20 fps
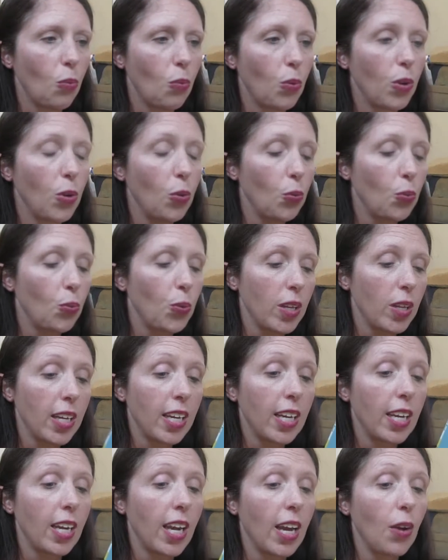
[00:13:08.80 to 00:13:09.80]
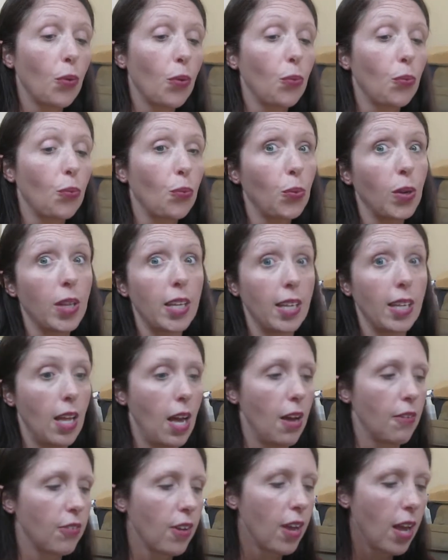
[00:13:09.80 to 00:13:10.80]
will really, really
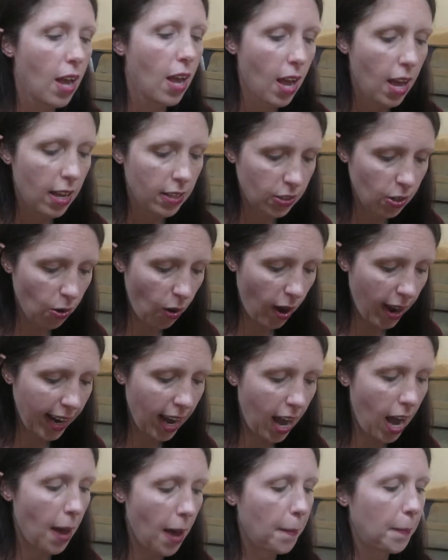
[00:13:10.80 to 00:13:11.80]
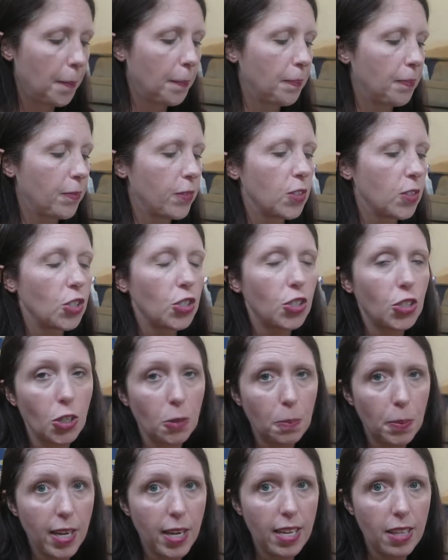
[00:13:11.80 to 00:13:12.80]
love. So I got
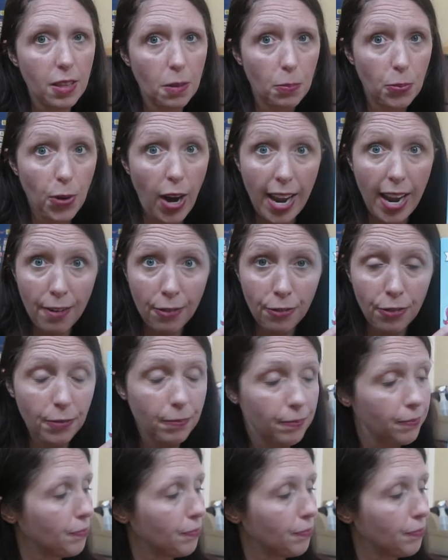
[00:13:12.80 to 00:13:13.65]
Sir Pete the Brave,